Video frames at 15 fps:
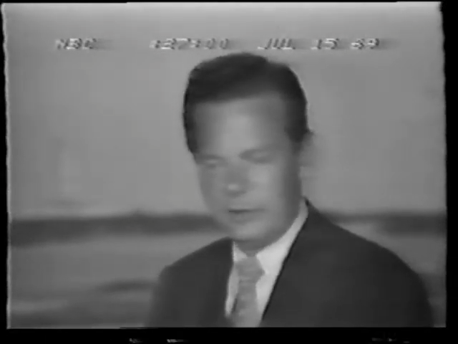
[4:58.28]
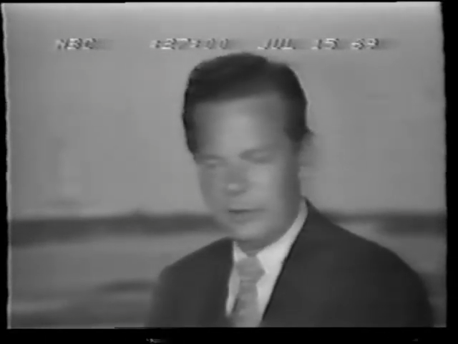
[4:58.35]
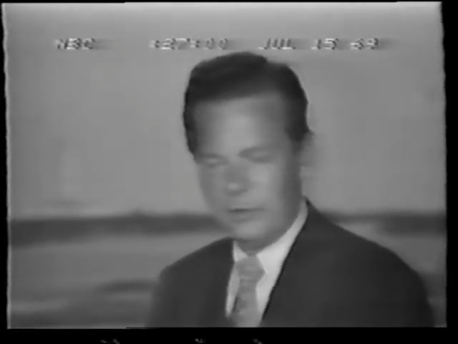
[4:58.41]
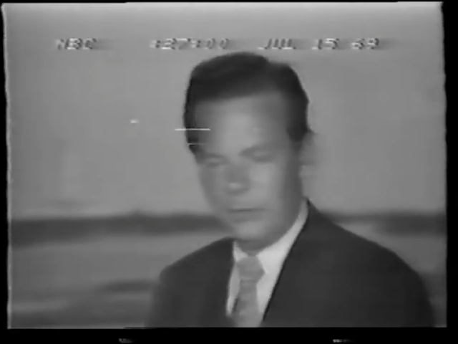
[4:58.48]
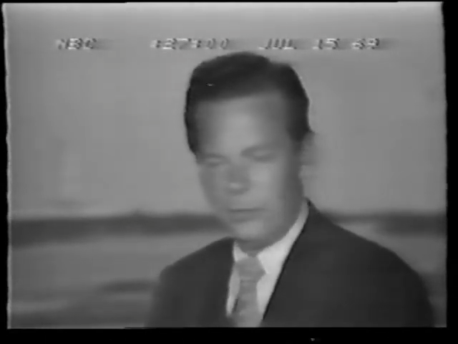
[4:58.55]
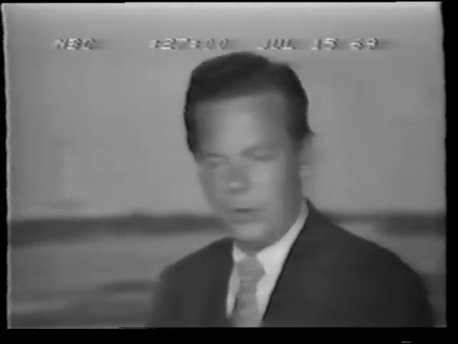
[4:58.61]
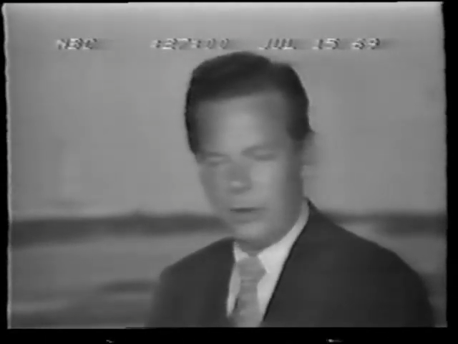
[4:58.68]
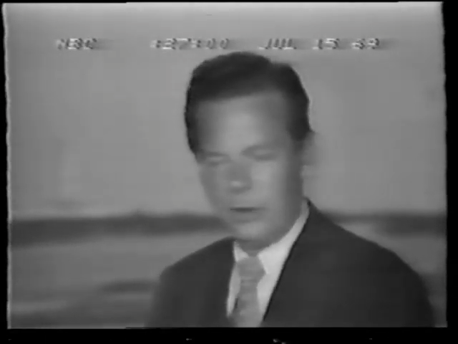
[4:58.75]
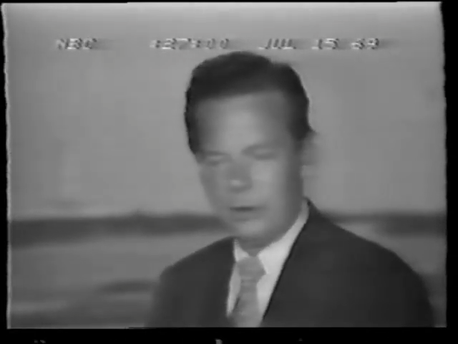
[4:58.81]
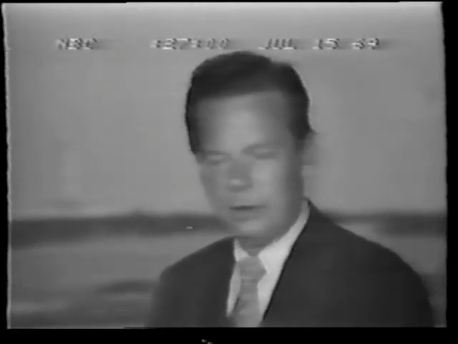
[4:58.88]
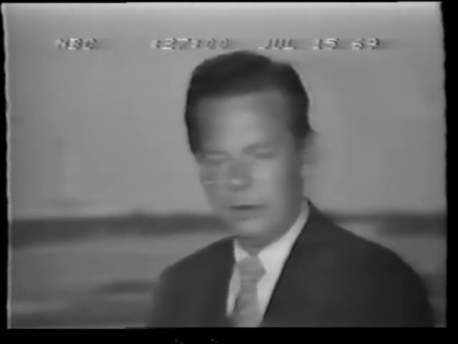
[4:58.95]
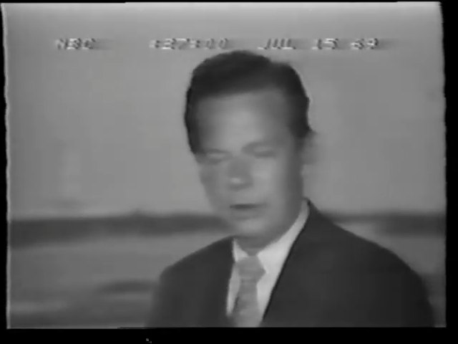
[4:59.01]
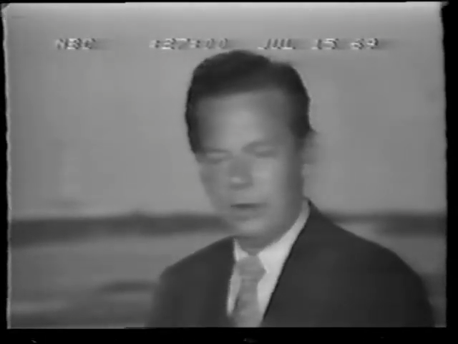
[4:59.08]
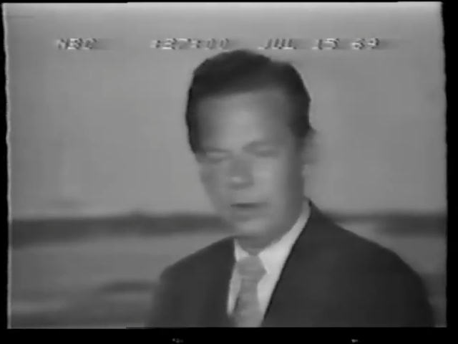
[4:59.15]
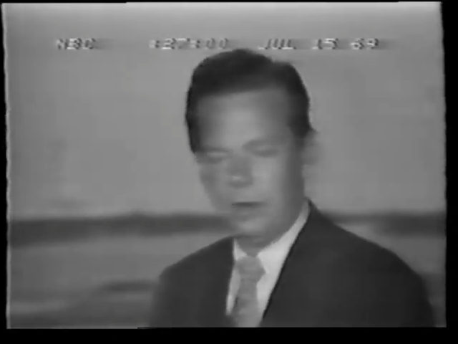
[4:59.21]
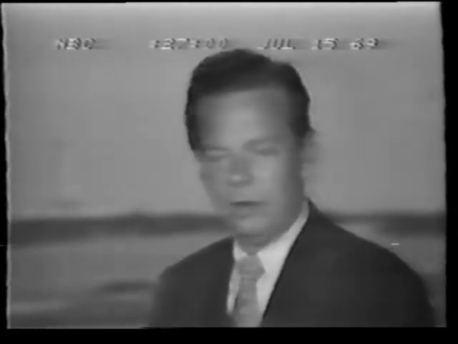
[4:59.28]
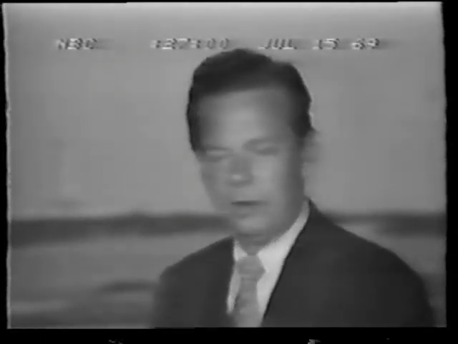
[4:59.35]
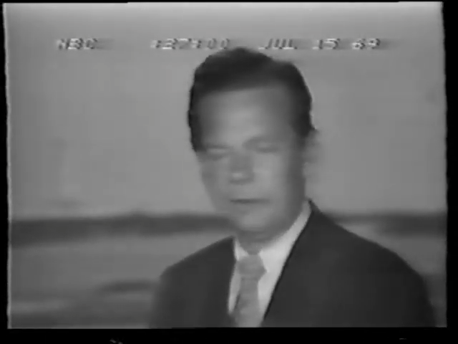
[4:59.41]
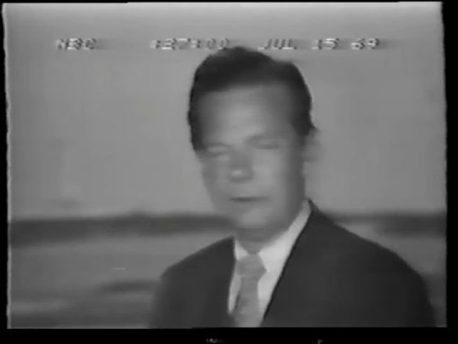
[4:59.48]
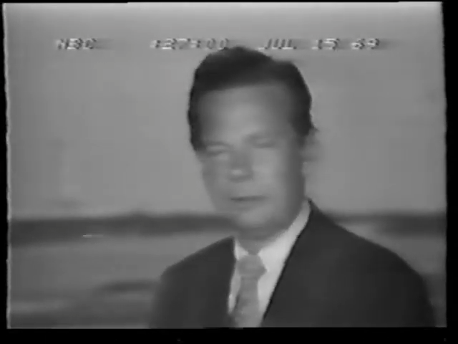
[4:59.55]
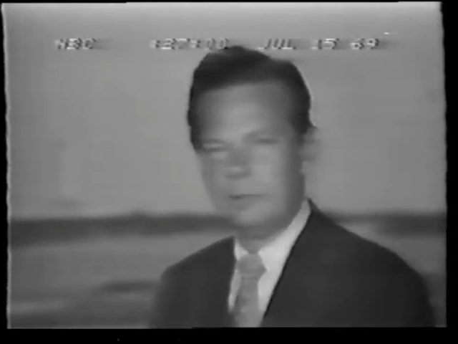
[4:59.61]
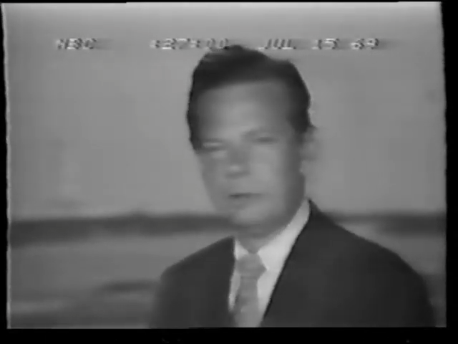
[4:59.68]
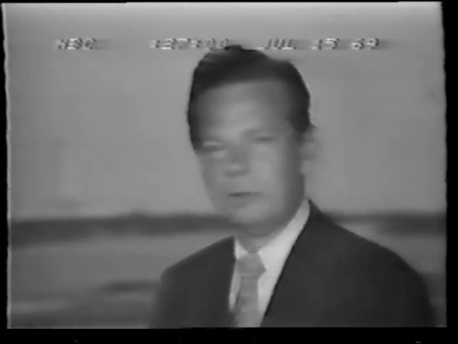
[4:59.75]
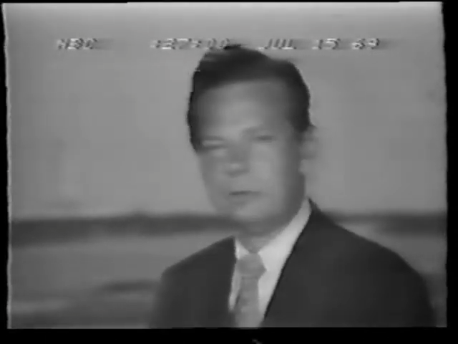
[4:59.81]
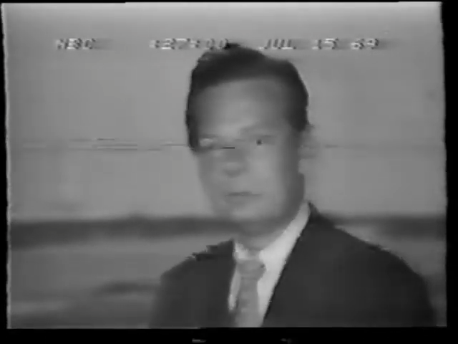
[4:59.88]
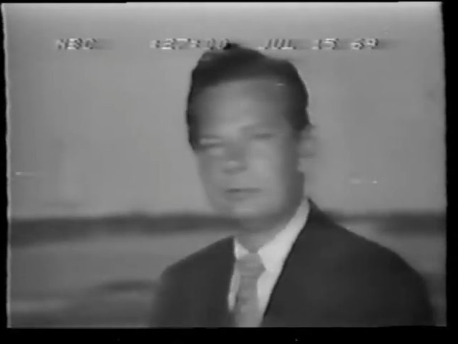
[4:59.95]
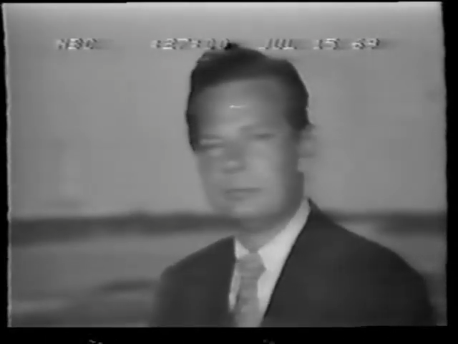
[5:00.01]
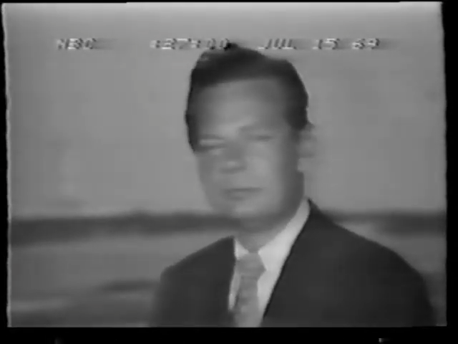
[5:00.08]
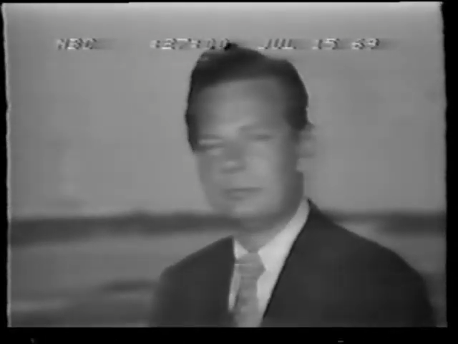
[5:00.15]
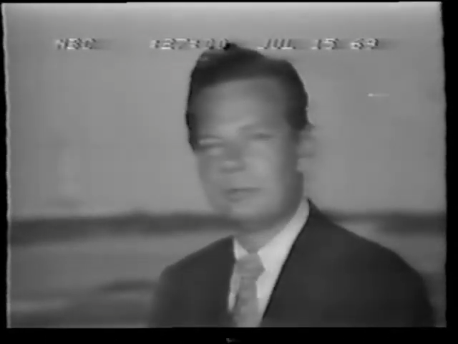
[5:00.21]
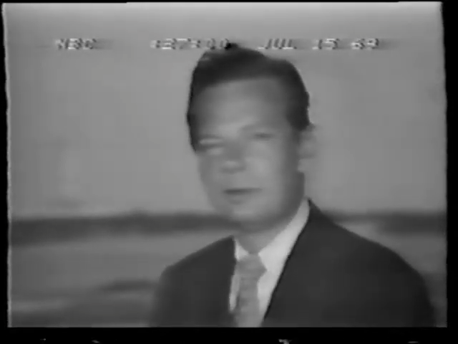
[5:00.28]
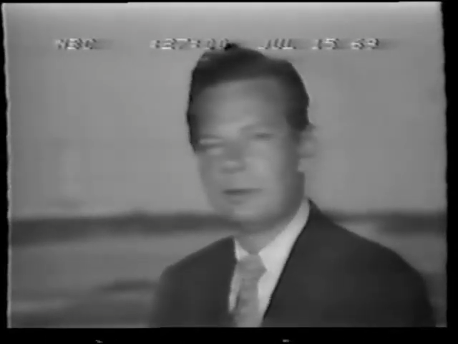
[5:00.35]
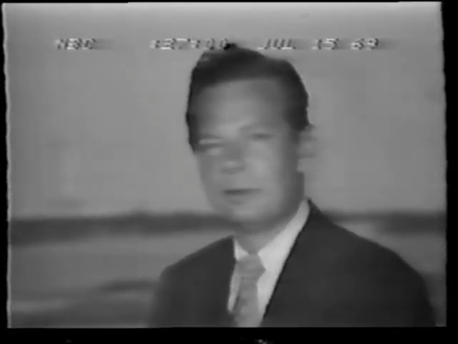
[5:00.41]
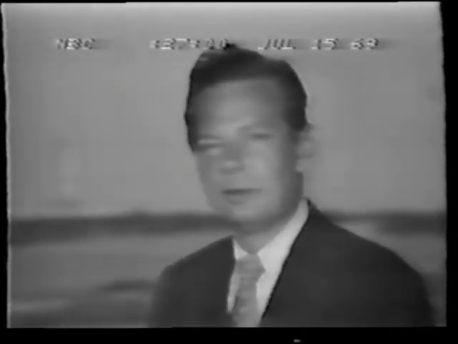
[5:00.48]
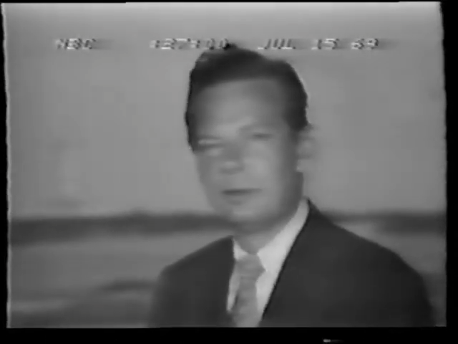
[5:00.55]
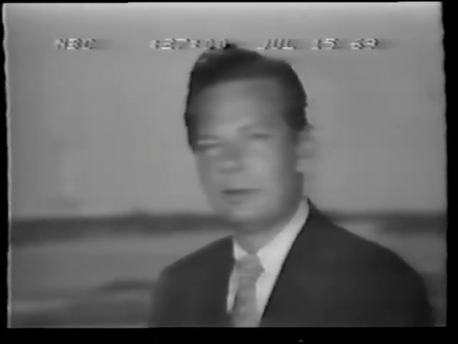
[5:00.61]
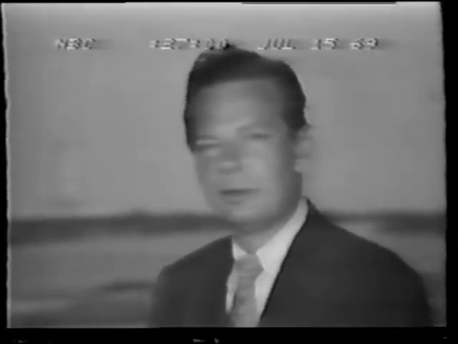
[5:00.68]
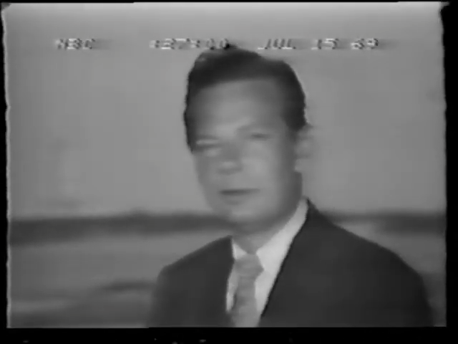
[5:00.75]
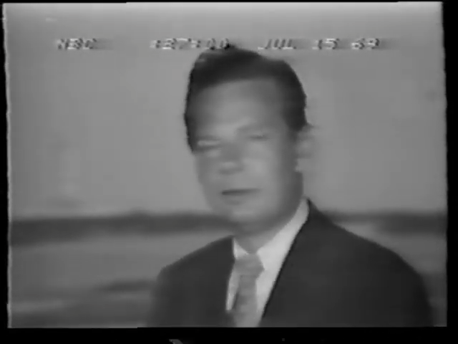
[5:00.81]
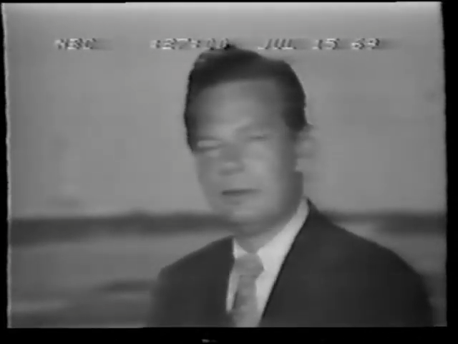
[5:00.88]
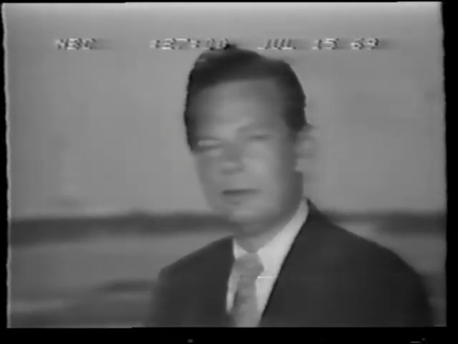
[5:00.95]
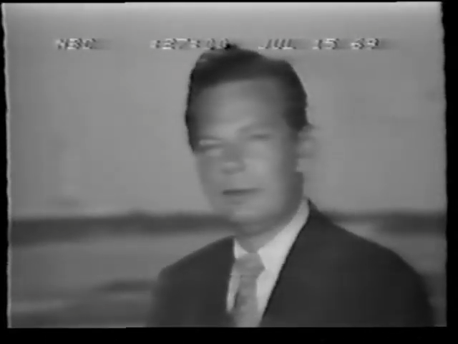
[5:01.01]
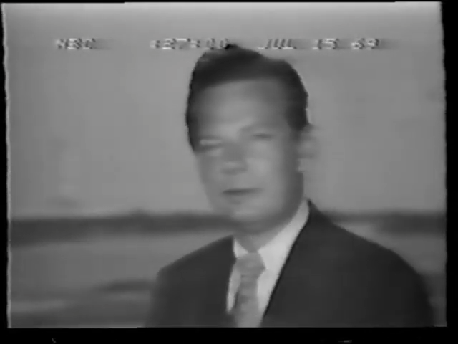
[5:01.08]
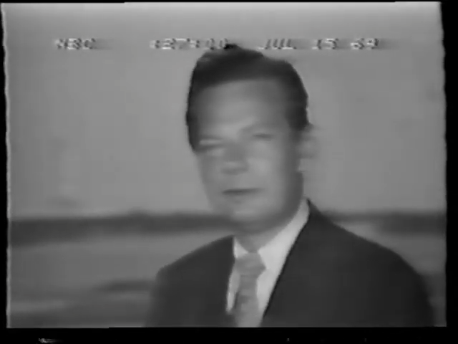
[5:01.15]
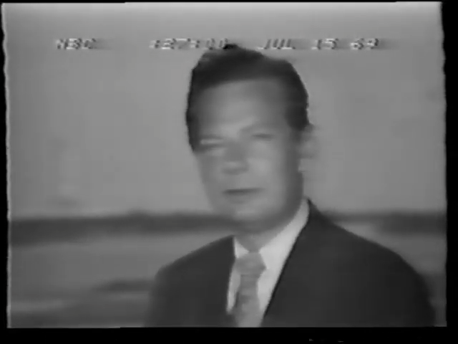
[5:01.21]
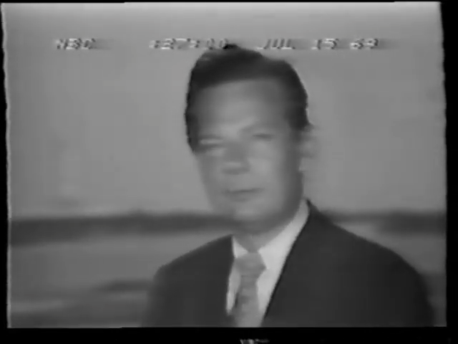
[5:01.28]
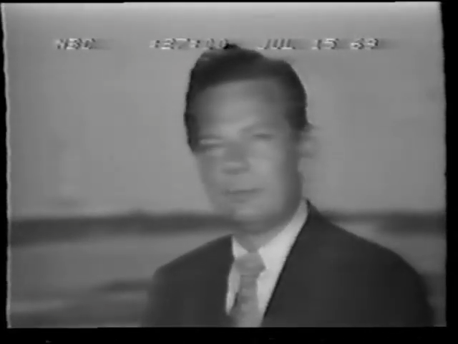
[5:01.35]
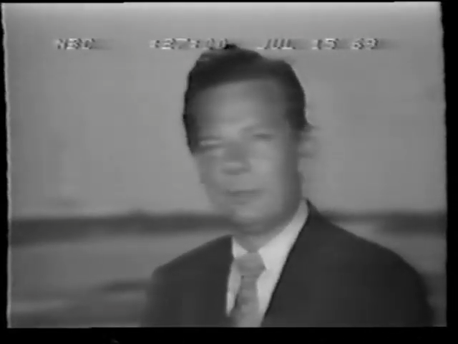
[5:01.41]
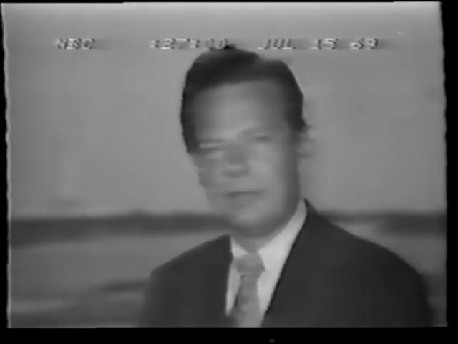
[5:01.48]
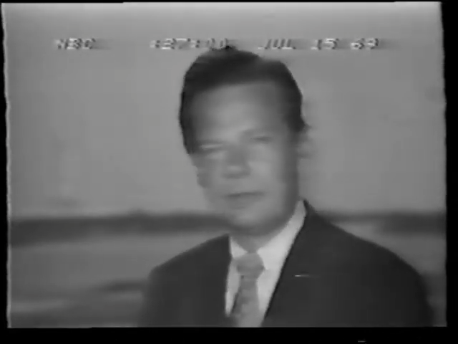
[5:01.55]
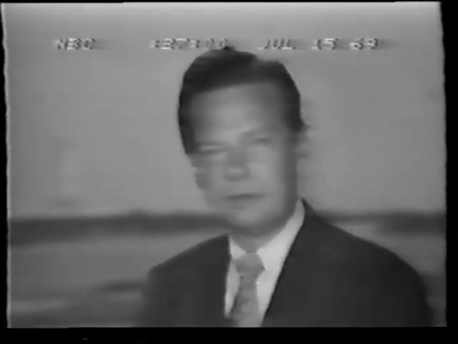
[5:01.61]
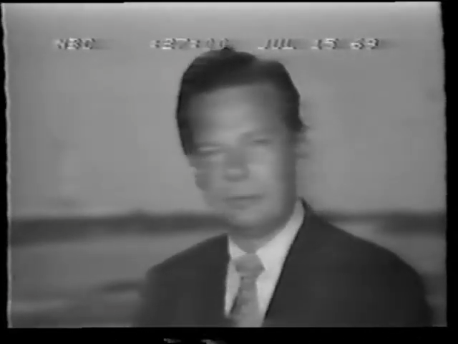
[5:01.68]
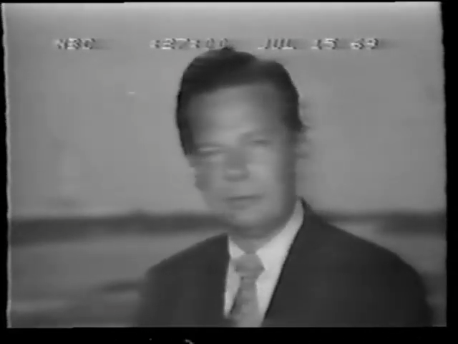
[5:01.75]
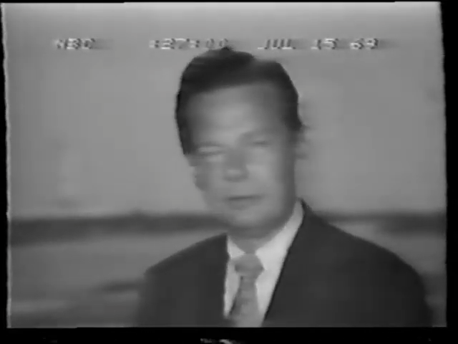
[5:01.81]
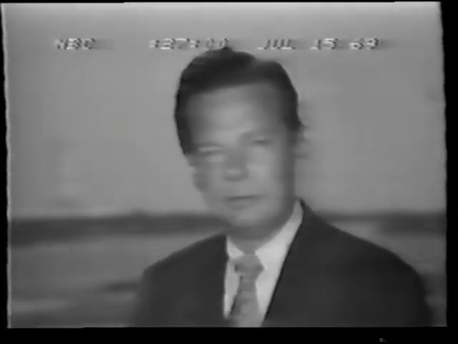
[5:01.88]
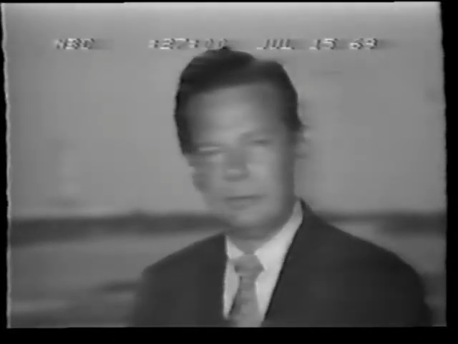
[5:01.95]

take a walk on the moon. It is impossible to